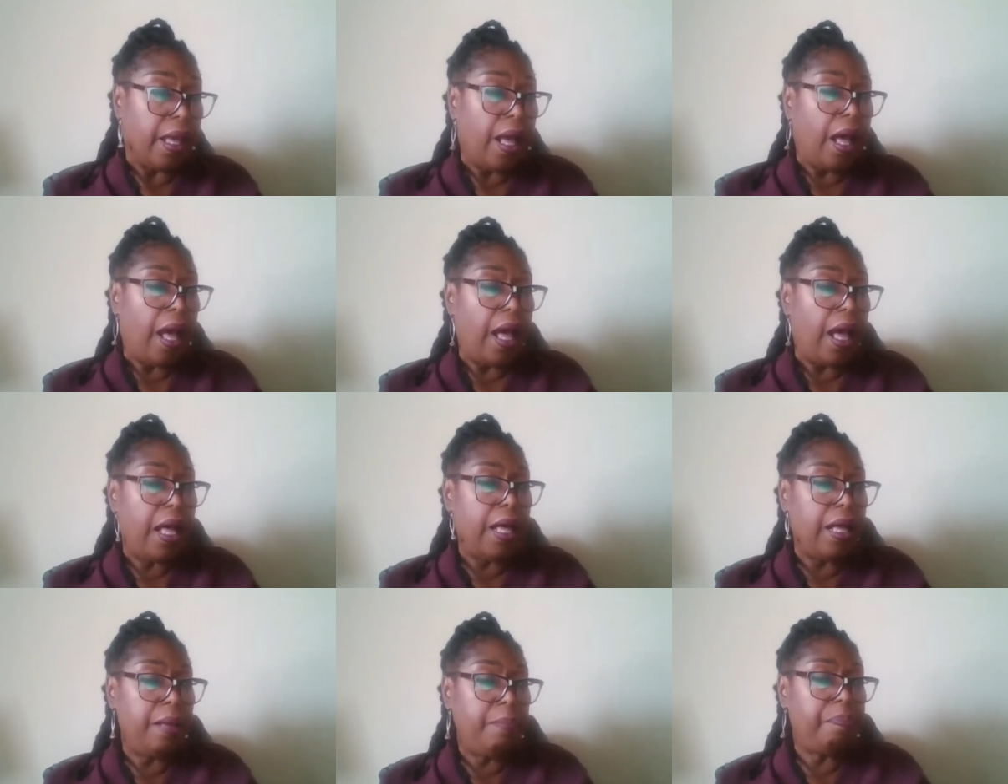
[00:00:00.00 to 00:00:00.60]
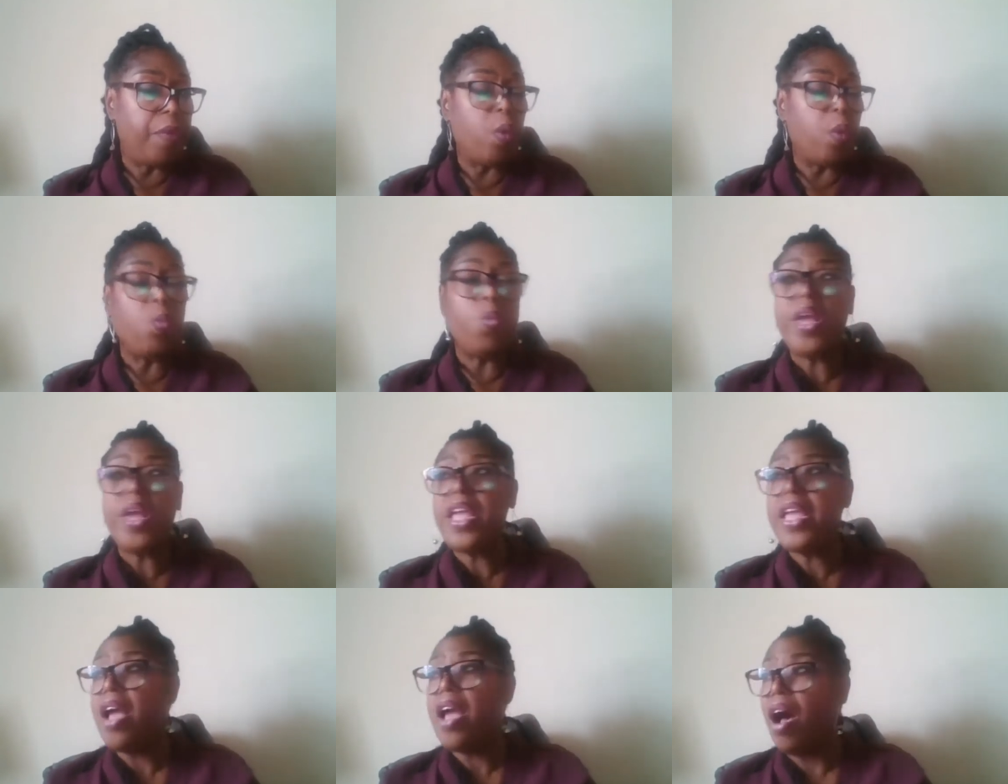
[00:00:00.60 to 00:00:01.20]
Um,
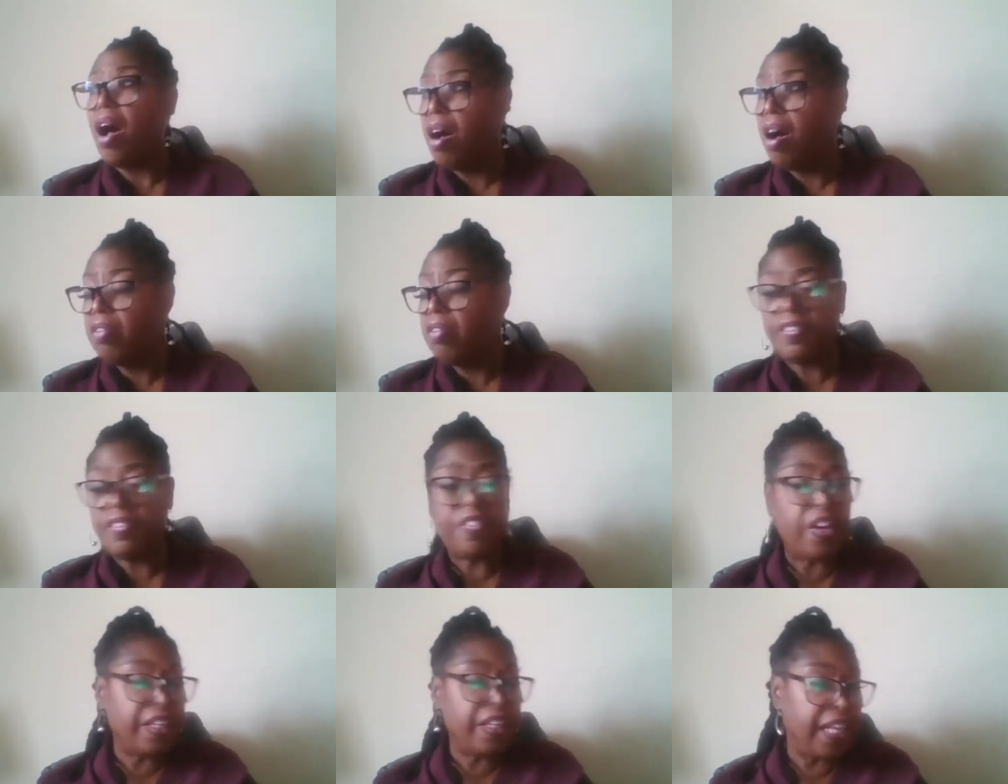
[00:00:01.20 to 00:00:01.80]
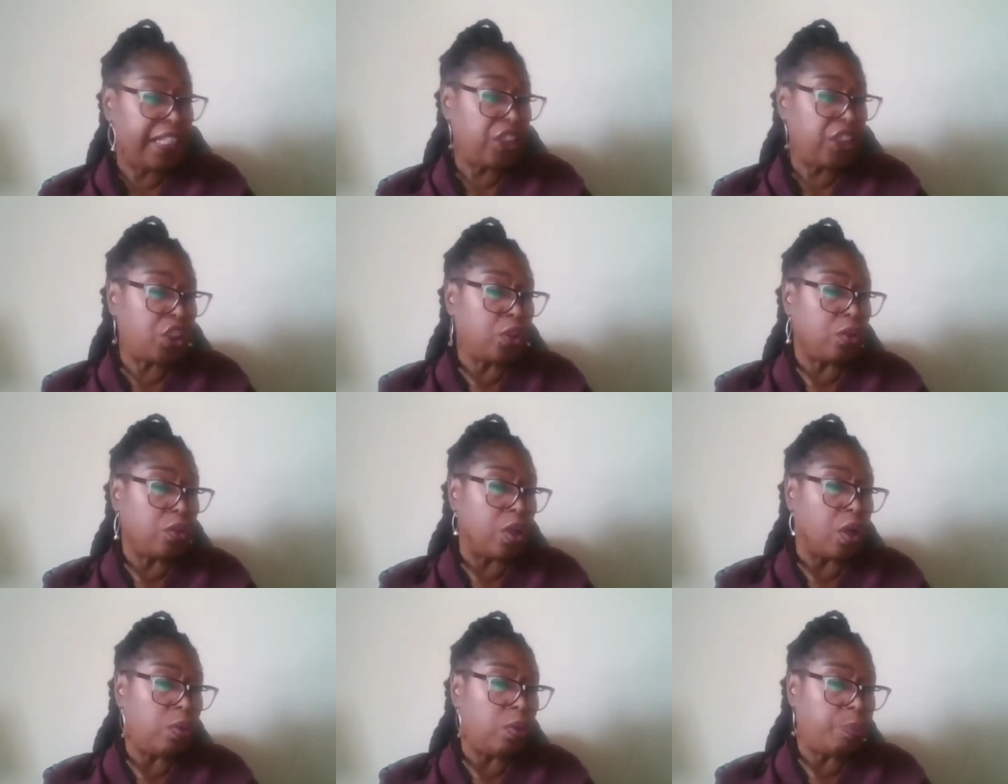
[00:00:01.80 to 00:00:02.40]
we are a financial
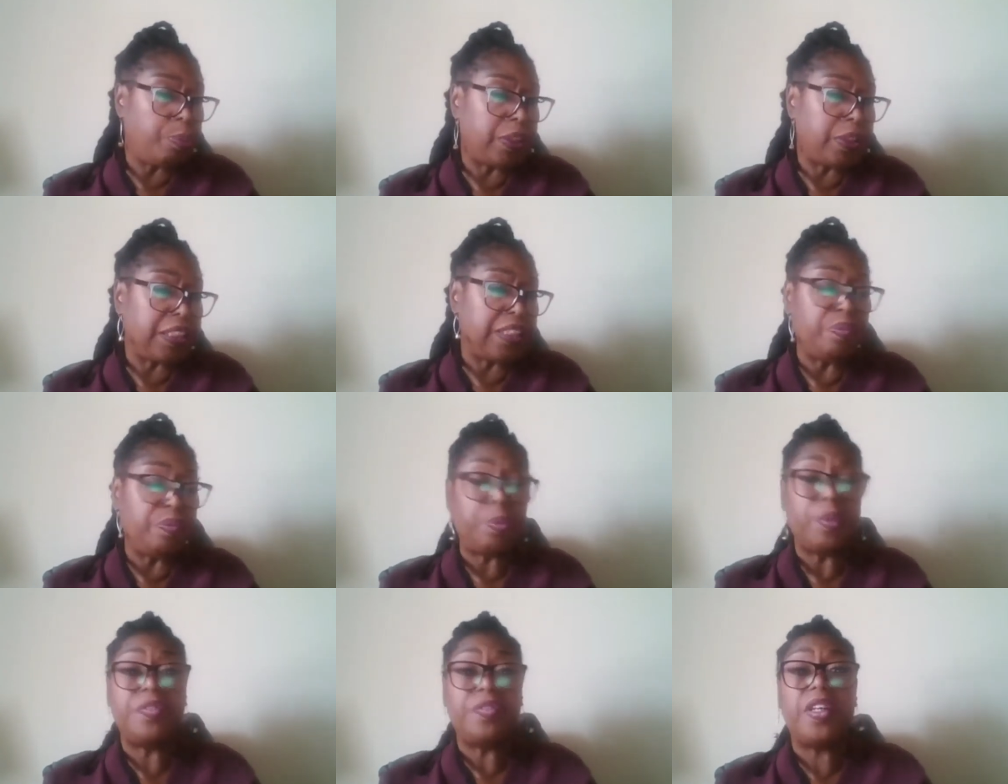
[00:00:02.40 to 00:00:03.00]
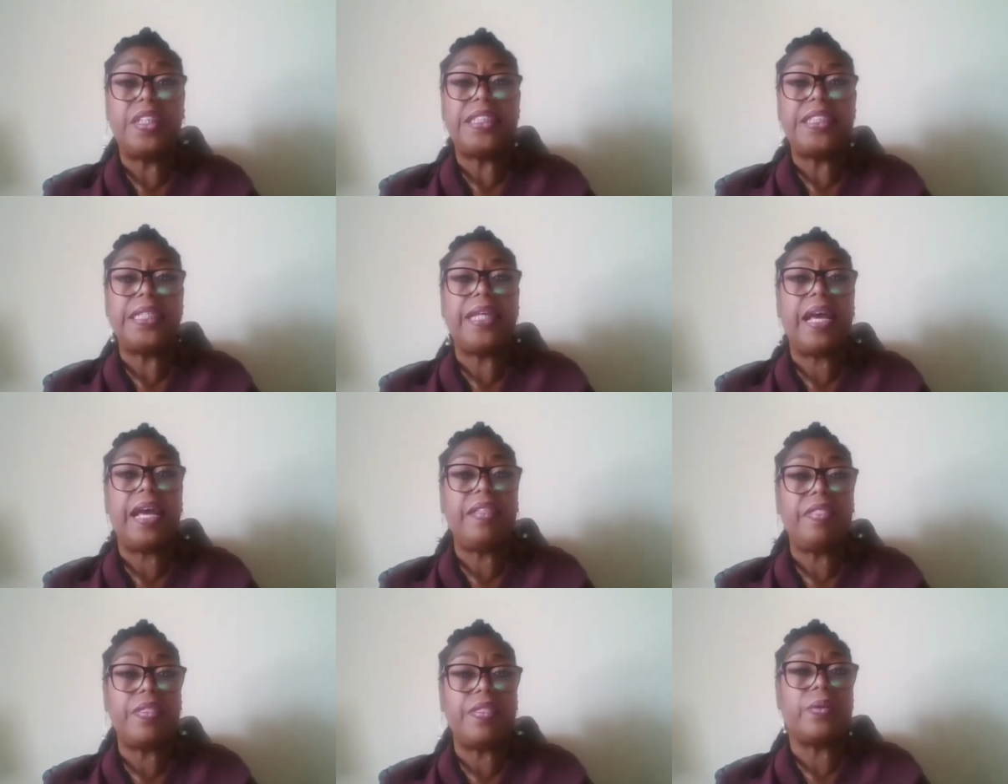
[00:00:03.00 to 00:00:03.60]
cooperative providing
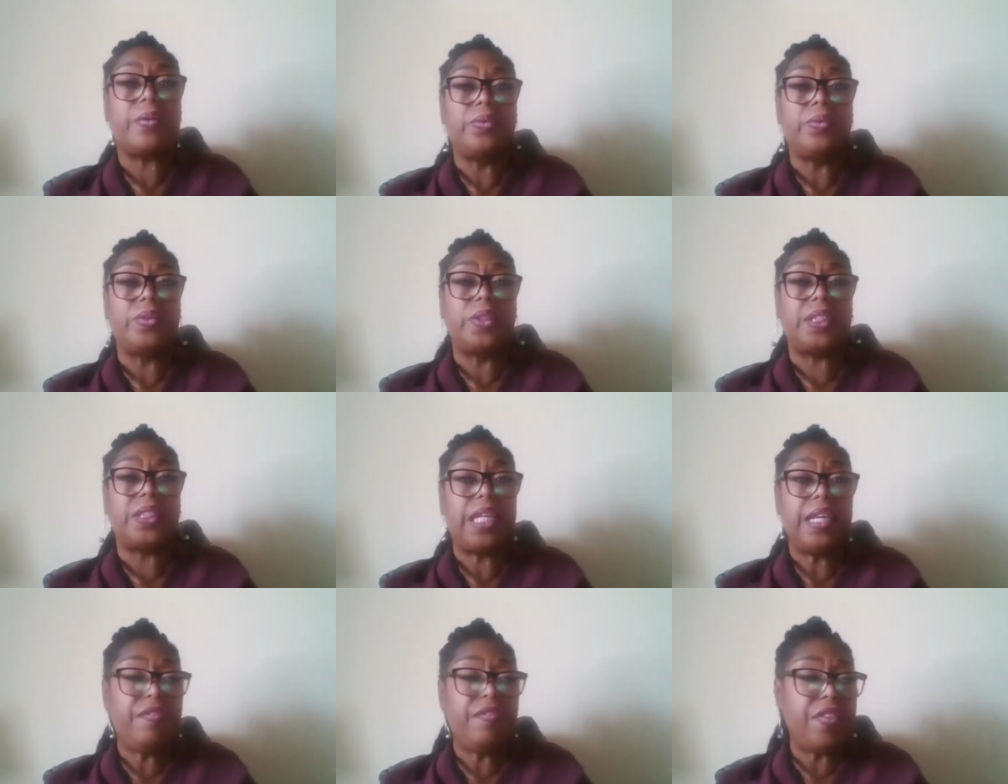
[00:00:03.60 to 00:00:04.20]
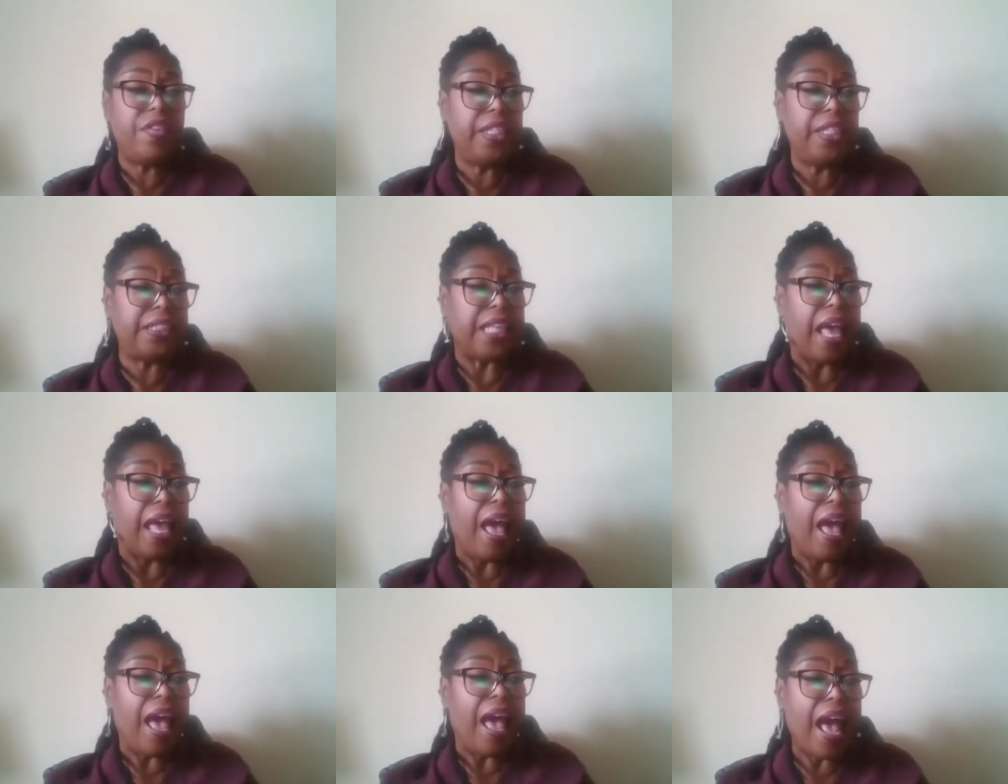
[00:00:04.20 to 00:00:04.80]
ethical savings
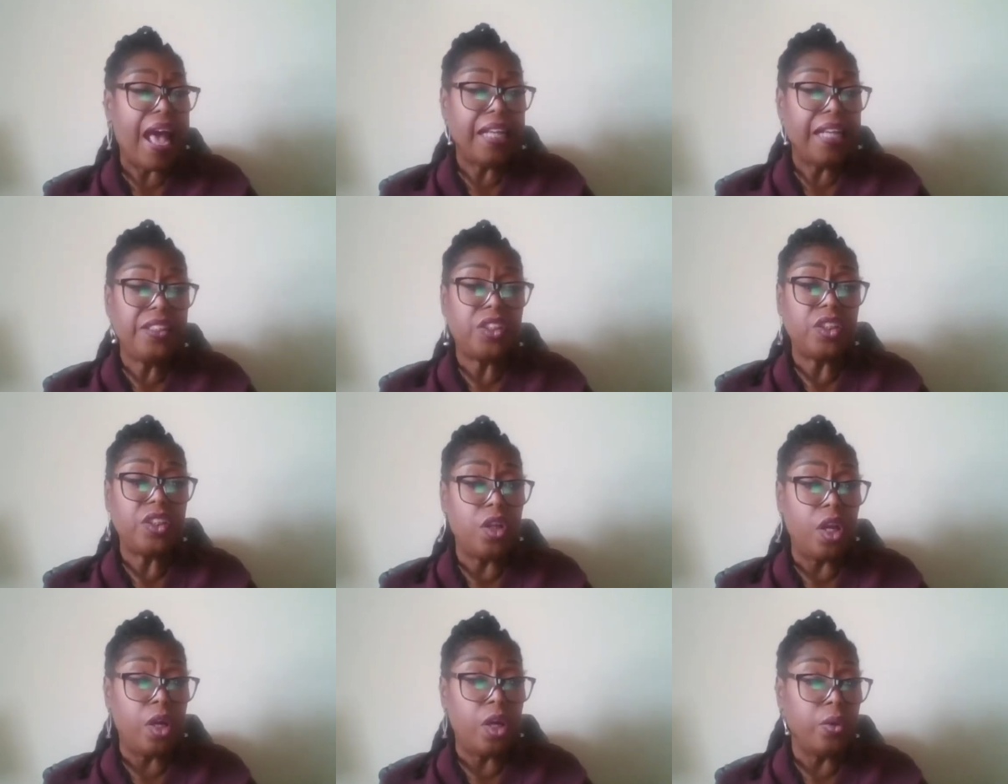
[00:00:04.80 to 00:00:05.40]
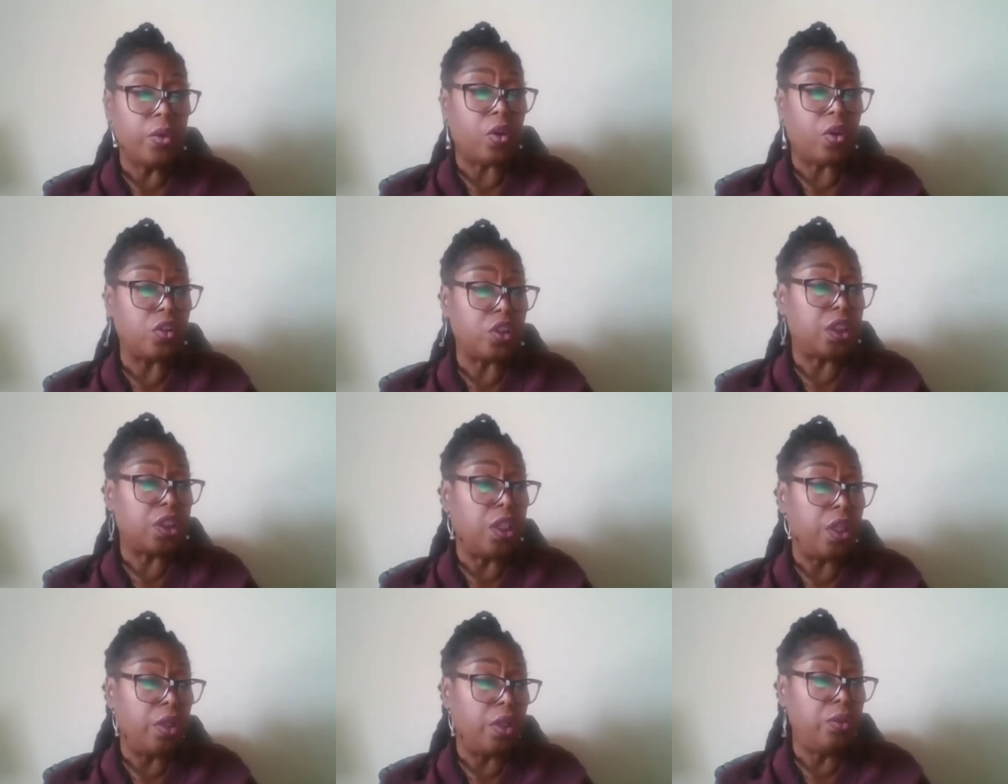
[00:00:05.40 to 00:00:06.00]
and low cost
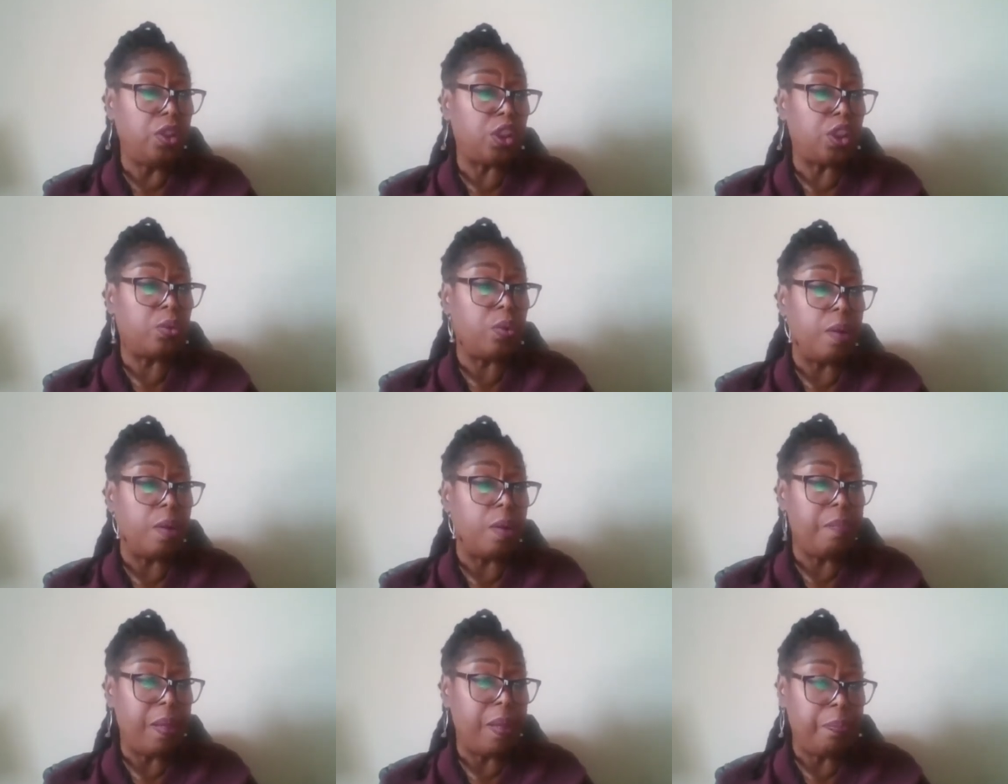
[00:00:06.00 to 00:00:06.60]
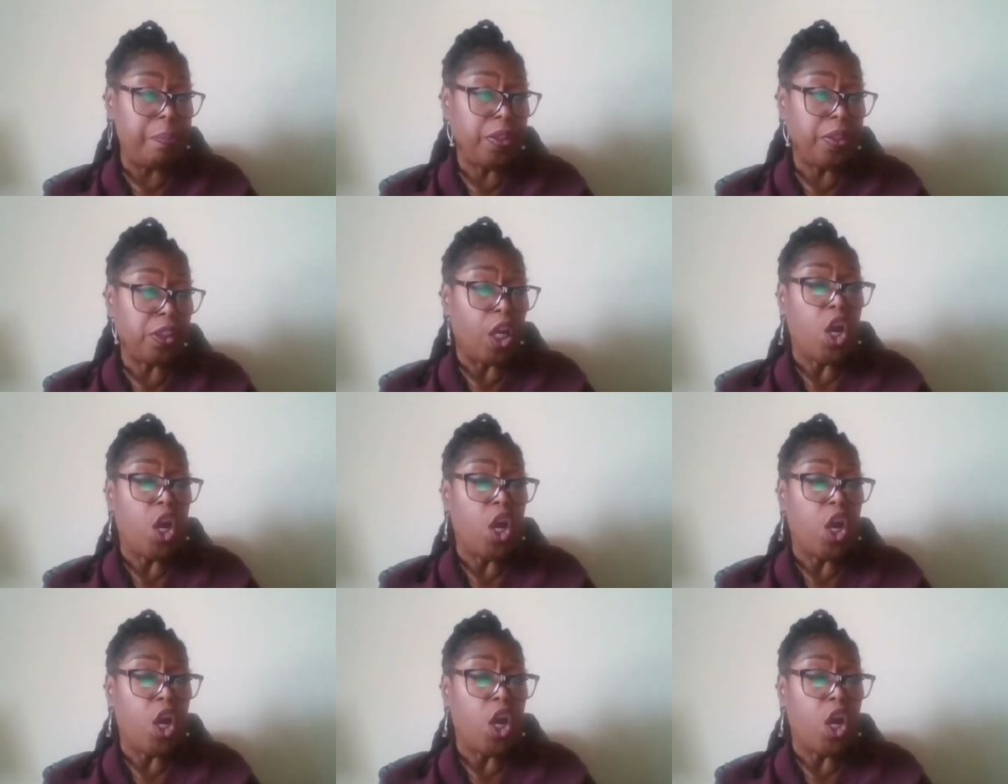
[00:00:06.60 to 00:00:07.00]
loans to our members